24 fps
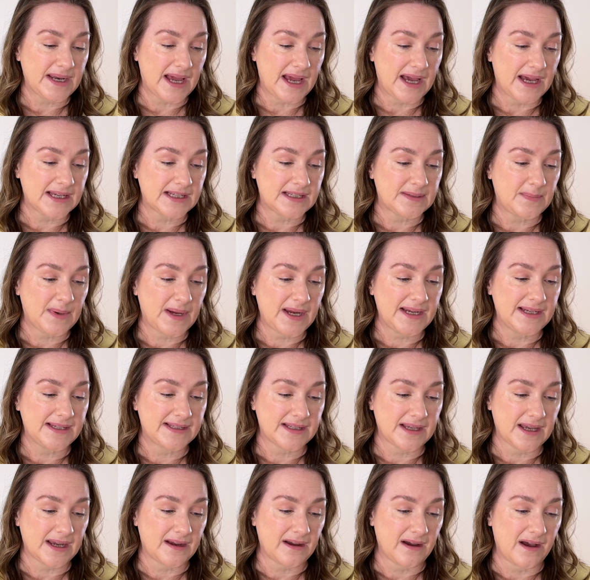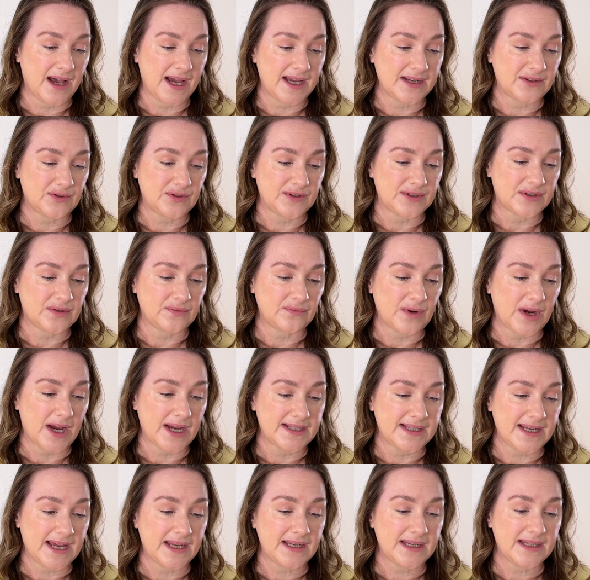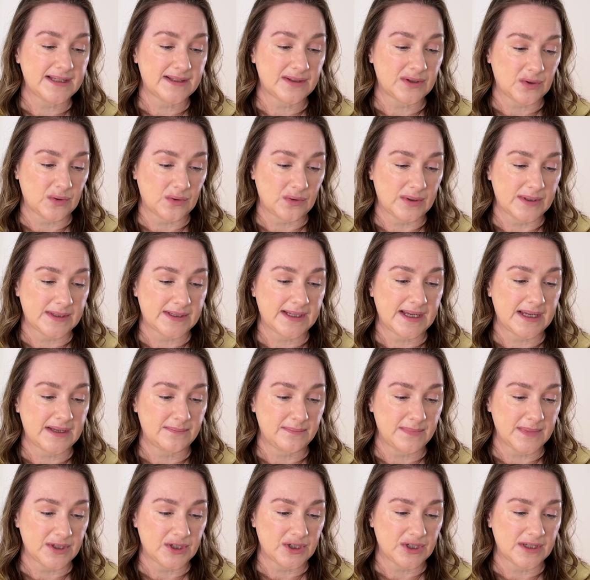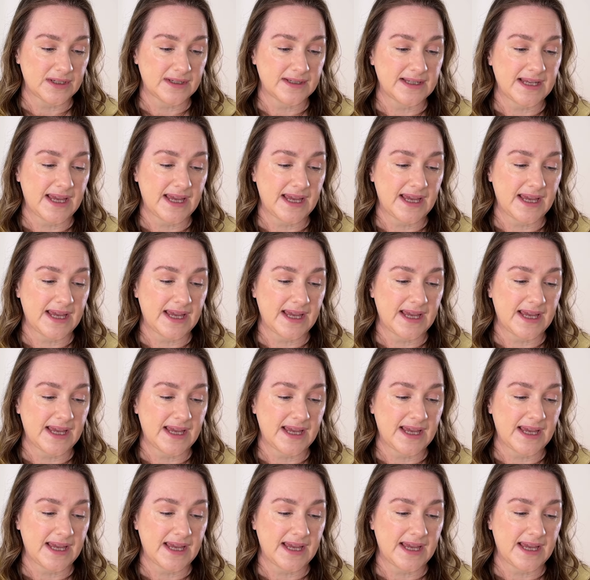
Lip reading: asked by his psychiatrist to write down his thoughts, admissions,